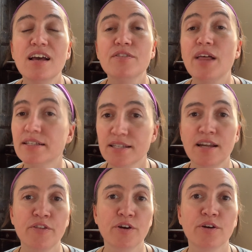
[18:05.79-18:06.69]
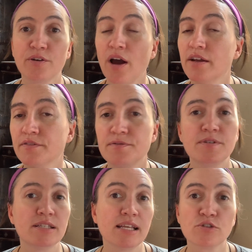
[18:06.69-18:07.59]
That's another kind of
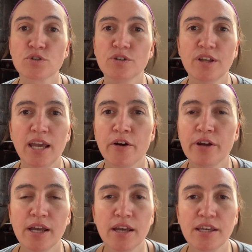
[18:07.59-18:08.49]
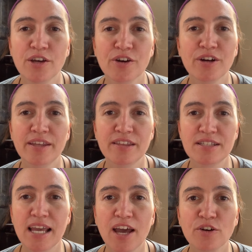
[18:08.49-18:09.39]
central area here in the
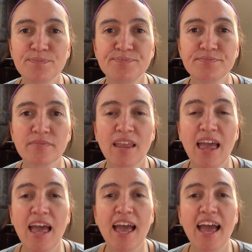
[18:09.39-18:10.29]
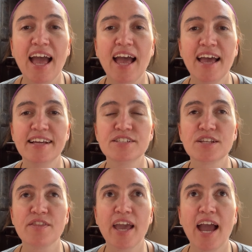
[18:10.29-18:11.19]
town. And
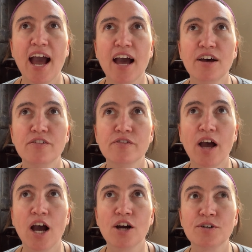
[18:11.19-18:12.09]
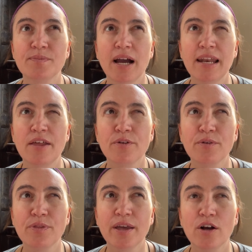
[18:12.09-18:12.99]
they have another
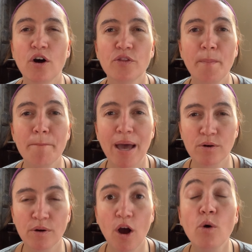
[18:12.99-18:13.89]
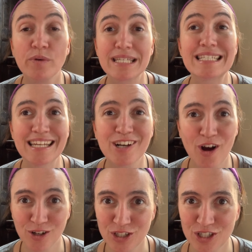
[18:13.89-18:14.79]
thing called the
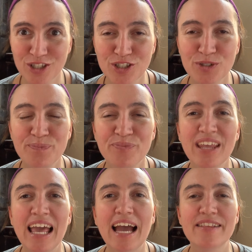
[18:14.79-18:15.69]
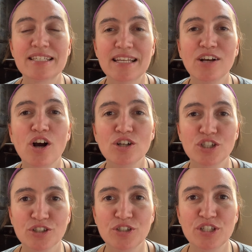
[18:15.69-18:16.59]
Synagogue Church. And the Synagogue
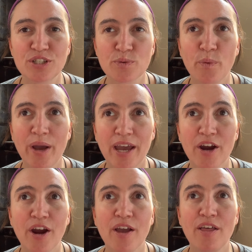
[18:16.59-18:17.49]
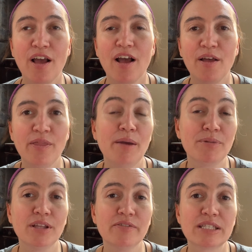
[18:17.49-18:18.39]
Church is where they
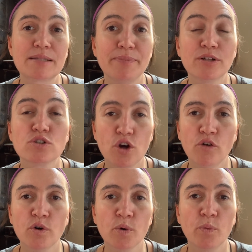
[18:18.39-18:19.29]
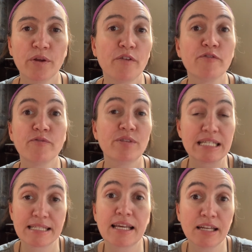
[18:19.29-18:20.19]
believe it's built over where the
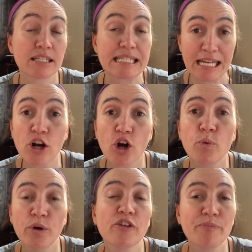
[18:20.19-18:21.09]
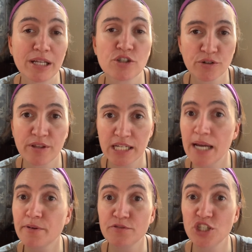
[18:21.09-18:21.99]
synagogue would have been during the time
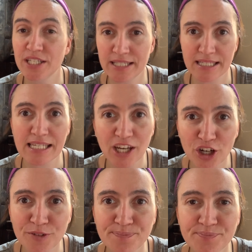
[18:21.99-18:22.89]
of Jesus here.